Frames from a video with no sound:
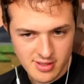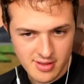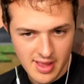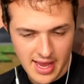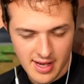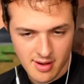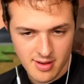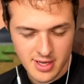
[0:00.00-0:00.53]

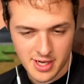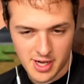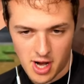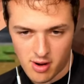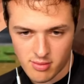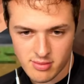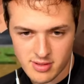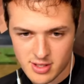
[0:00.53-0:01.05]
Like, you
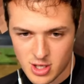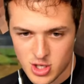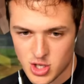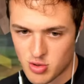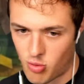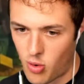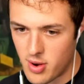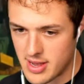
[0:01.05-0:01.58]
know,
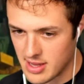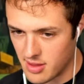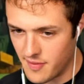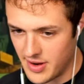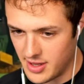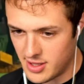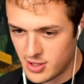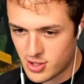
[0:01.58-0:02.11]
destroying the
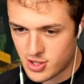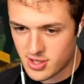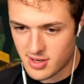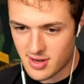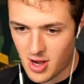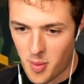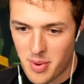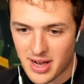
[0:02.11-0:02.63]
village?
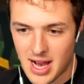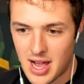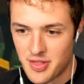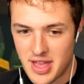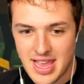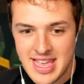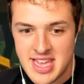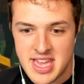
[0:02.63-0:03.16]
Oh my
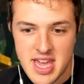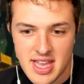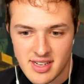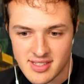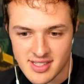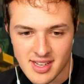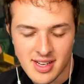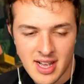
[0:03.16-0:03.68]
God, he is.